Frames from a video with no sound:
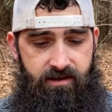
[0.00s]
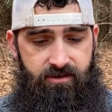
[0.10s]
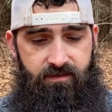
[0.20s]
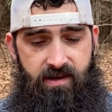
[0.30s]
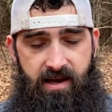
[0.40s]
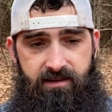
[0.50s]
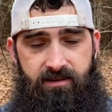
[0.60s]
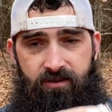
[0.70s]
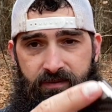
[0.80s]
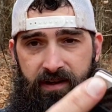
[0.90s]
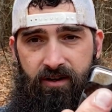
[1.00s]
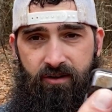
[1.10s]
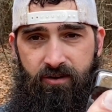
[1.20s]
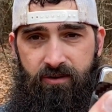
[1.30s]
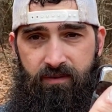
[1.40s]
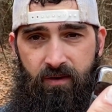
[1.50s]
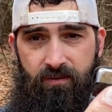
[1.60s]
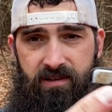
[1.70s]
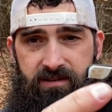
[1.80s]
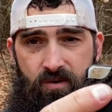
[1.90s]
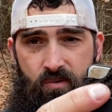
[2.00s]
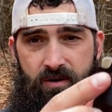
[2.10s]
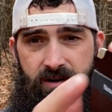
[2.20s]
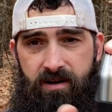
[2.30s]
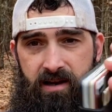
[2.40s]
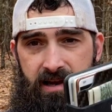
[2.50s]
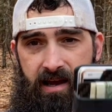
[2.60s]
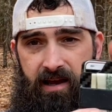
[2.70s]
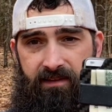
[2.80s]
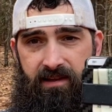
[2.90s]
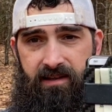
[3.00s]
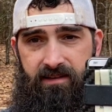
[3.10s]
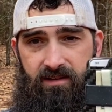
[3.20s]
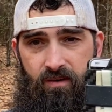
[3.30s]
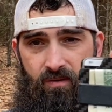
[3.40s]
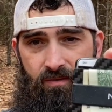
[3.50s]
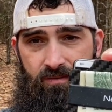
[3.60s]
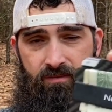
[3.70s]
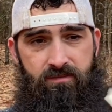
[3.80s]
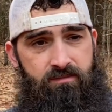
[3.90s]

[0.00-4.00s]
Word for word: You've got the little finger groove on this corner, and then it's on